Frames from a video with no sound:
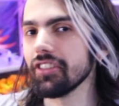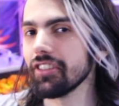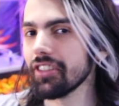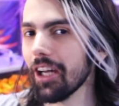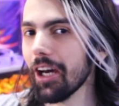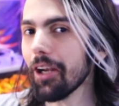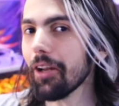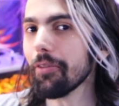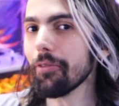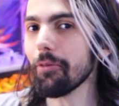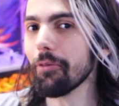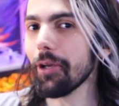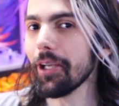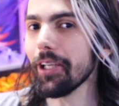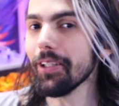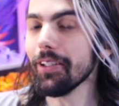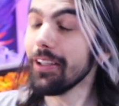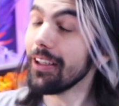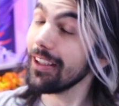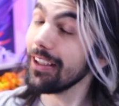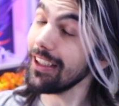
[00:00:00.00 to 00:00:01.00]
out of the way,
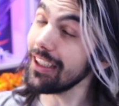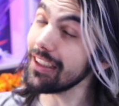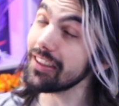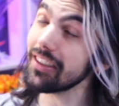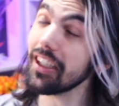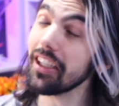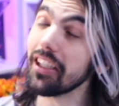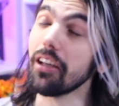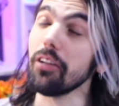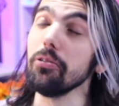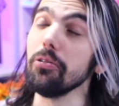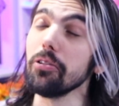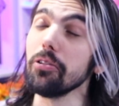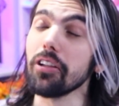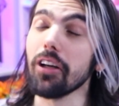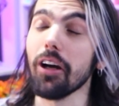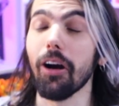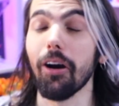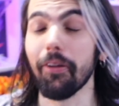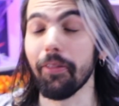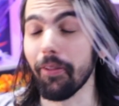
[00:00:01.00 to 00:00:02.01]
let's take a look
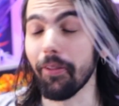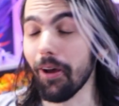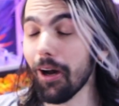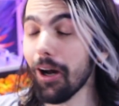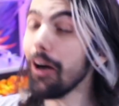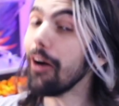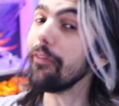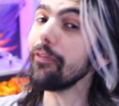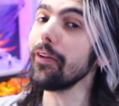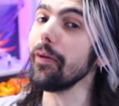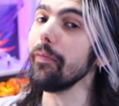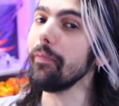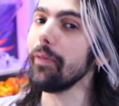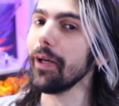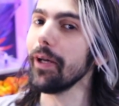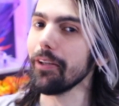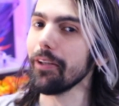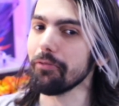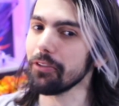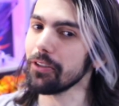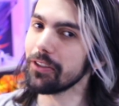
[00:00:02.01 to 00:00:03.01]
on all of the
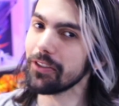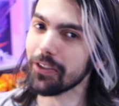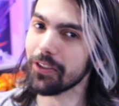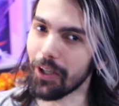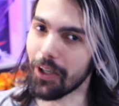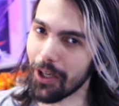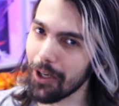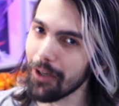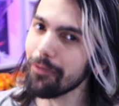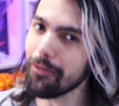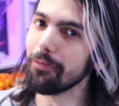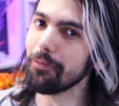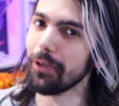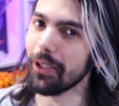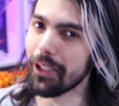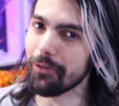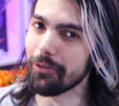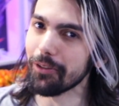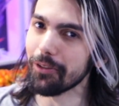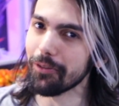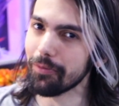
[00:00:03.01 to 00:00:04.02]
benefits of playing
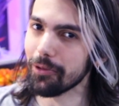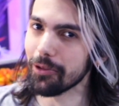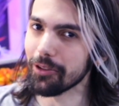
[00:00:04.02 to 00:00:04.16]
with blue